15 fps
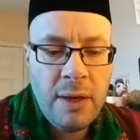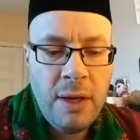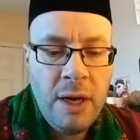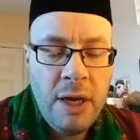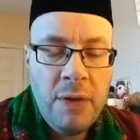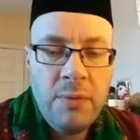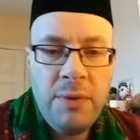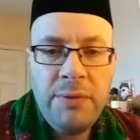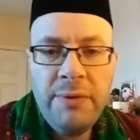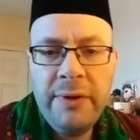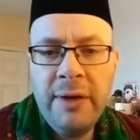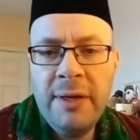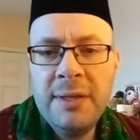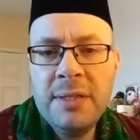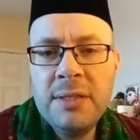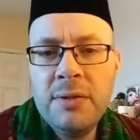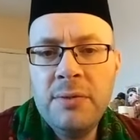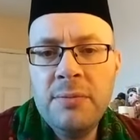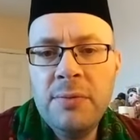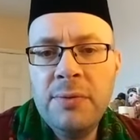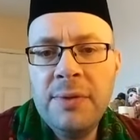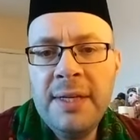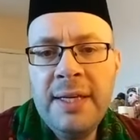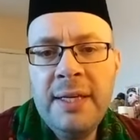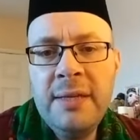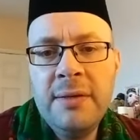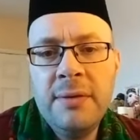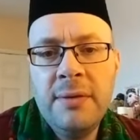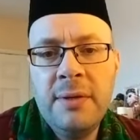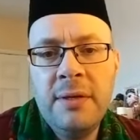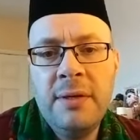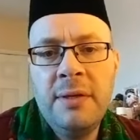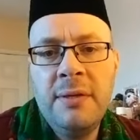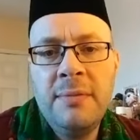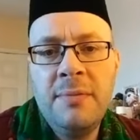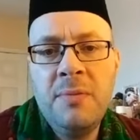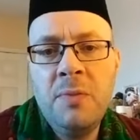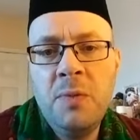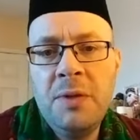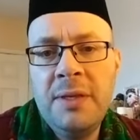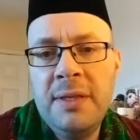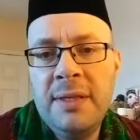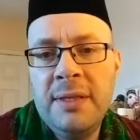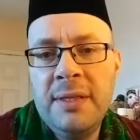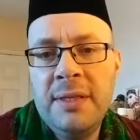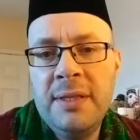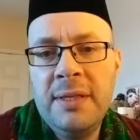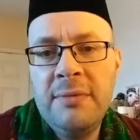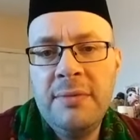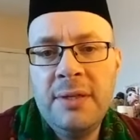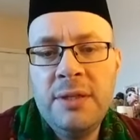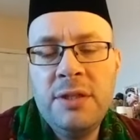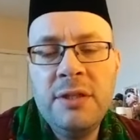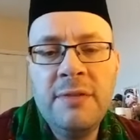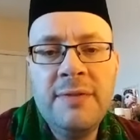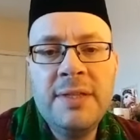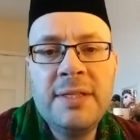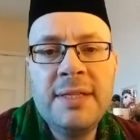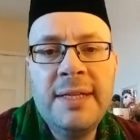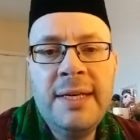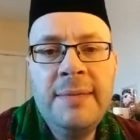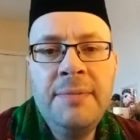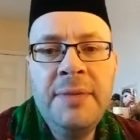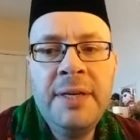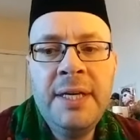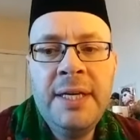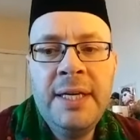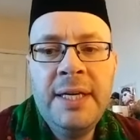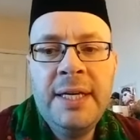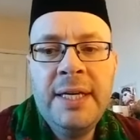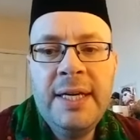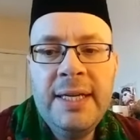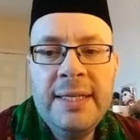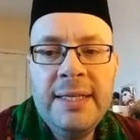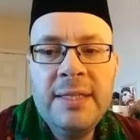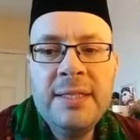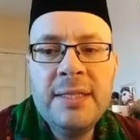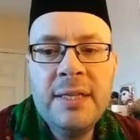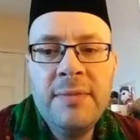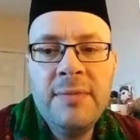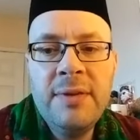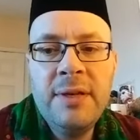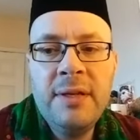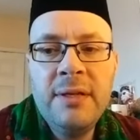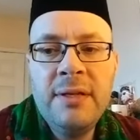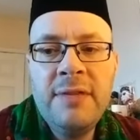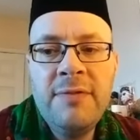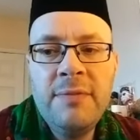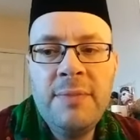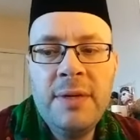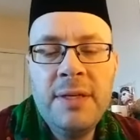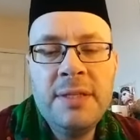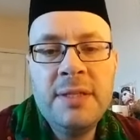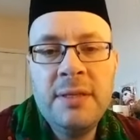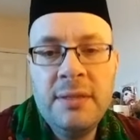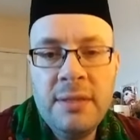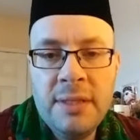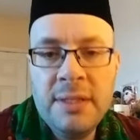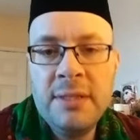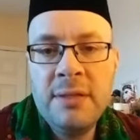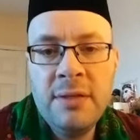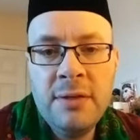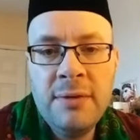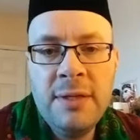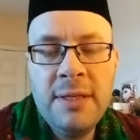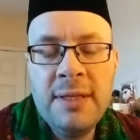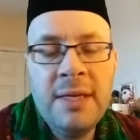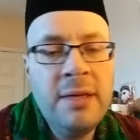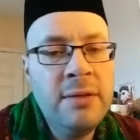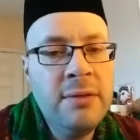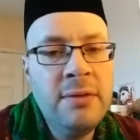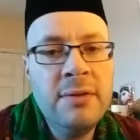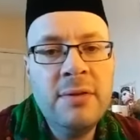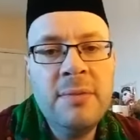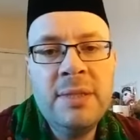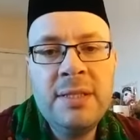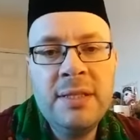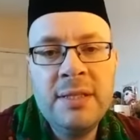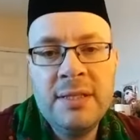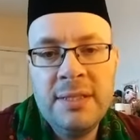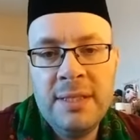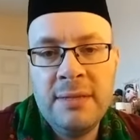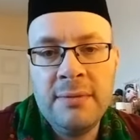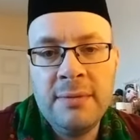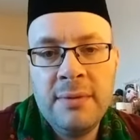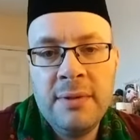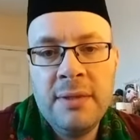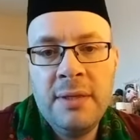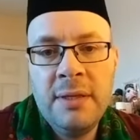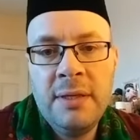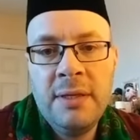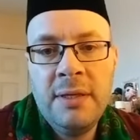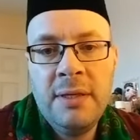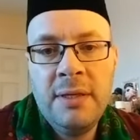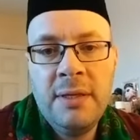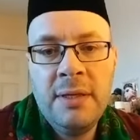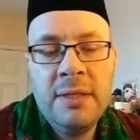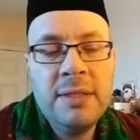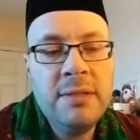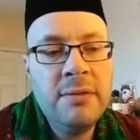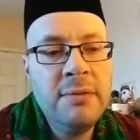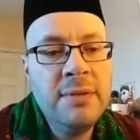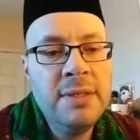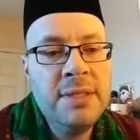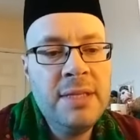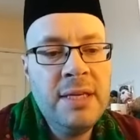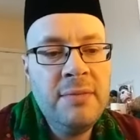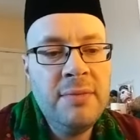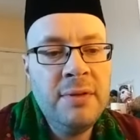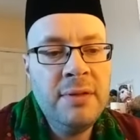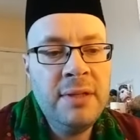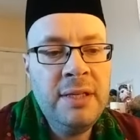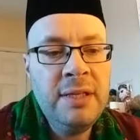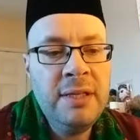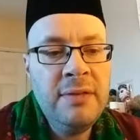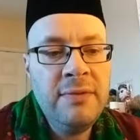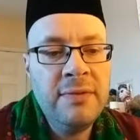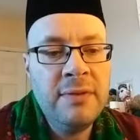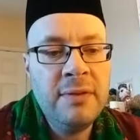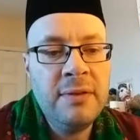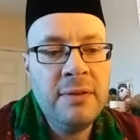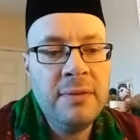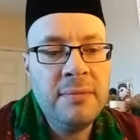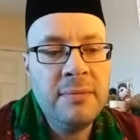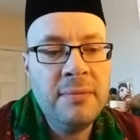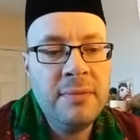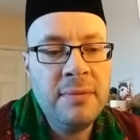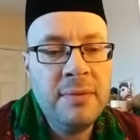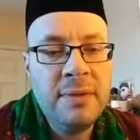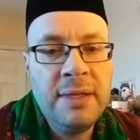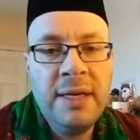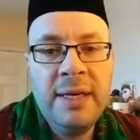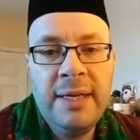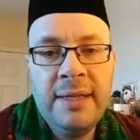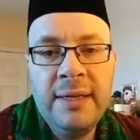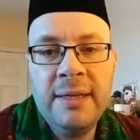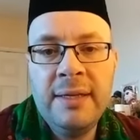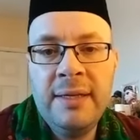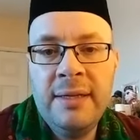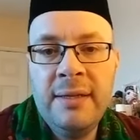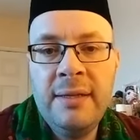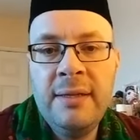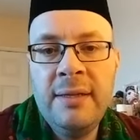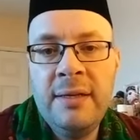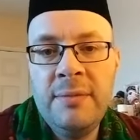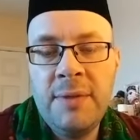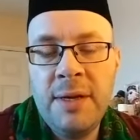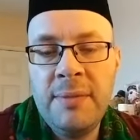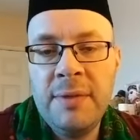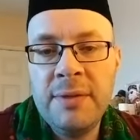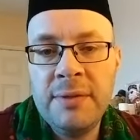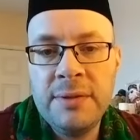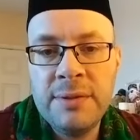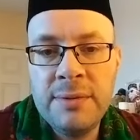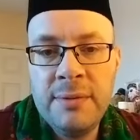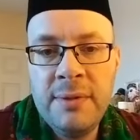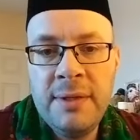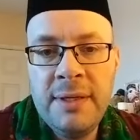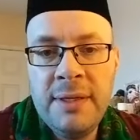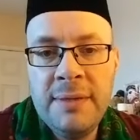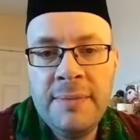With regards to Mawlid, within the religion of Islam, it is something that if a person doesn't do it, they are not committing a sin. As long as they believe La ilaha illallah Muhammadur Rasulullah,